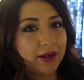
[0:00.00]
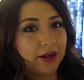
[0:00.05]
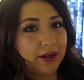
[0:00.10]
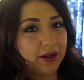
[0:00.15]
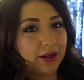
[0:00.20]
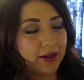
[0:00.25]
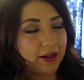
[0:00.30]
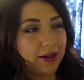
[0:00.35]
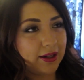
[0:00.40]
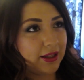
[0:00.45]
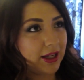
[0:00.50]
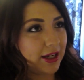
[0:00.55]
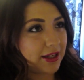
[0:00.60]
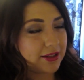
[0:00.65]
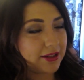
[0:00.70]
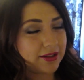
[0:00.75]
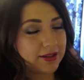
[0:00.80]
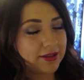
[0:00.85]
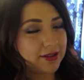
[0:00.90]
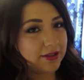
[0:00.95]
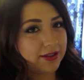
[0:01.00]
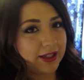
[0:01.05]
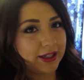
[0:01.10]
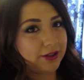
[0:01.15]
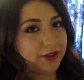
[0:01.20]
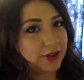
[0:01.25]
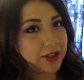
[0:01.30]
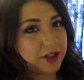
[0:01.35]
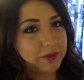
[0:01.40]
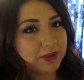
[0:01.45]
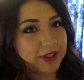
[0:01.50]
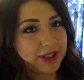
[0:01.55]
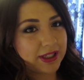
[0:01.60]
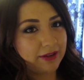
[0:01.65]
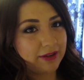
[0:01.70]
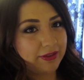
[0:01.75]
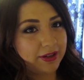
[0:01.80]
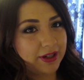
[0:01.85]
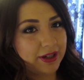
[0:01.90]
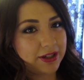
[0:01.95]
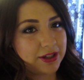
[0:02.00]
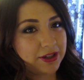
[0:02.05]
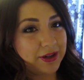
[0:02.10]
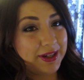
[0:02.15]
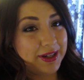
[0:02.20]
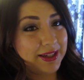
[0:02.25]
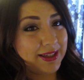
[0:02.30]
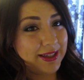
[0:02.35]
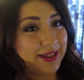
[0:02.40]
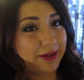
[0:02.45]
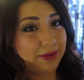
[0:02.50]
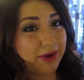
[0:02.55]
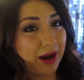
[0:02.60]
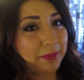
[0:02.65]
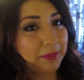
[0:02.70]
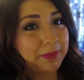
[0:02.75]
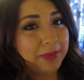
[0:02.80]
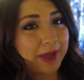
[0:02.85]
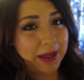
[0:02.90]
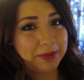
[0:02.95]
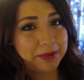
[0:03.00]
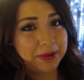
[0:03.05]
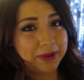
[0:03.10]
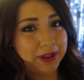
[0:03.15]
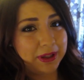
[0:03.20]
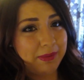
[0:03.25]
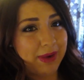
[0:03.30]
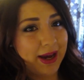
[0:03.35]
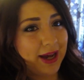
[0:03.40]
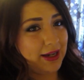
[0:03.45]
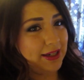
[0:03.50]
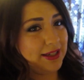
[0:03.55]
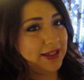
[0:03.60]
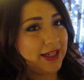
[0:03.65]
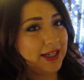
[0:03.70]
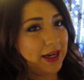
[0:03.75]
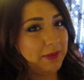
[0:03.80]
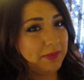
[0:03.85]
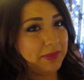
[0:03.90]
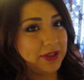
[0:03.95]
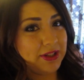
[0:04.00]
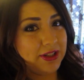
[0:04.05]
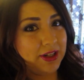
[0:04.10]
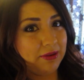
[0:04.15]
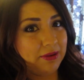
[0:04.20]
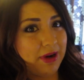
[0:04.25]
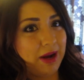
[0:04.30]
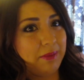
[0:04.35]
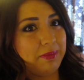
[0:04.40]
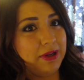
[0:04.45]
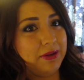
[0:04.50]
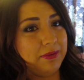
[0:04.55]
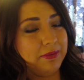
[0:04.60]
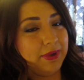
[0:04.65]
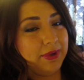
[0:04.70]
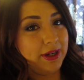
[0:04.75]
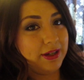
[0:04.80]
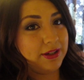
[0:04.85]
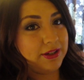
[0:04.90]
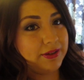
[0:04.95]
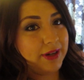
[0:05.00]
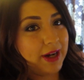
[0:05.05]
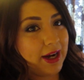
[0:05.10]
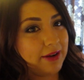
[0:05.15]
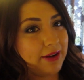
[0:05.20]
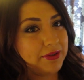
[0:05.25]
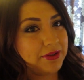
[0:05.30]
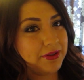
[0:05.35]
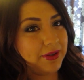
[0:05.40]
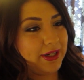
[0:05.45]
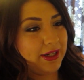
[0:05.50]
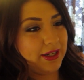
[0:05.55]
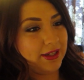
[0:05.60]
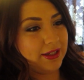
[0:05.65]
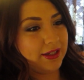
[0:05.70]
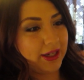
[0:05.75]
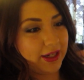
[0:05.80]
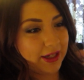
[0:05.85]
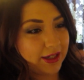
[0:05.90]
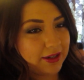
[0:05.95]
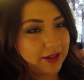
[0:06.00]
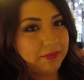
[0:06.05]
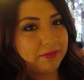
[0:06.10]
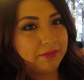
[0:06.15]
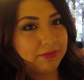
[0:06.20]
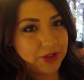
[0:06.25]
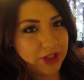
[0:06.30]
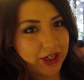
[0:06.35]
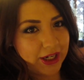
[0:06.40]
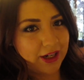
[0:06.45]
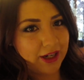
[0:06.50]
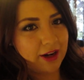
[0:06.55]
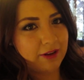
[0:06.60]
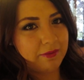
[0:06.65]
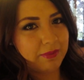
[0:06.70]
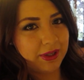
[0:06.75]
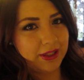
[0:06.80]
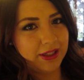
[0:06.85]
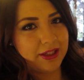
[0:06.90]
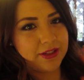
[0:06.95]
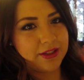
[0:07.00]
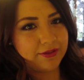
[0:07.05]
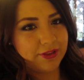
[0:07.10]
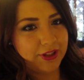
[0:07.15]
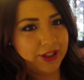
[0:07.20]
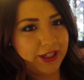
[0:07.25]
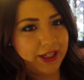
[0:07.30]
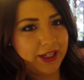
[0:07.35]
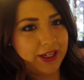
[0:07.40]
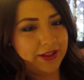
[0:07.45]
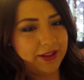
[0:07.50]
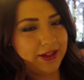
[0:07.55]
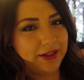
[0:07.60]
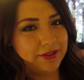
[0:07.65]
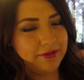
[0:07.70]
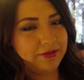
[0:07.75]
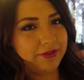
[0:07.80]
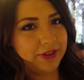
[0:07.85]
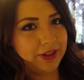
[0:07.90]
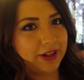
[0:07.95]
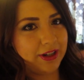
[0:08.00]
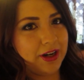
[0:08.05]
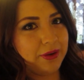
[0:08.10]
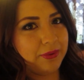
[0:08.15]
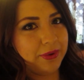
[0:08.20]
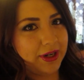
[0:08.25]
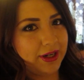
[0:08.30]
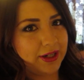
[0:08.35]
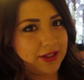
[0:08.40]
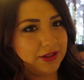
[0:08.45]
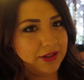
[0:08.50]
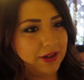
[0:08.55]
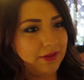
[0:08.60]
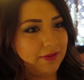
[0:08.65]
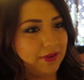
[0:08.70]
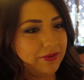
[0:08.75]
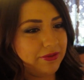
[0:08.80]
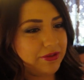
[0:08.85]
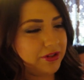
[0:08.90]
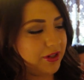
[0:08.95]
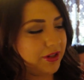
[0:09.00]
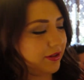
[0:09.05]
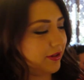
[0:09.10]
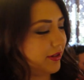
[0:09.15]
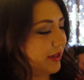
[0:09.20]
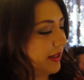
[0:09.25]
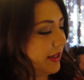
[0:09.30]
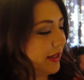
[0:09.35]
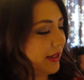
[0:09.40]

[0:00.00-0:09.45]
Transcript: uh, last like Christmas stuff I need to do. I need to get wrapping paper really bad and tape and start wrapping what I do have so I can like check it off my list for good and then figure out what I still have left to do.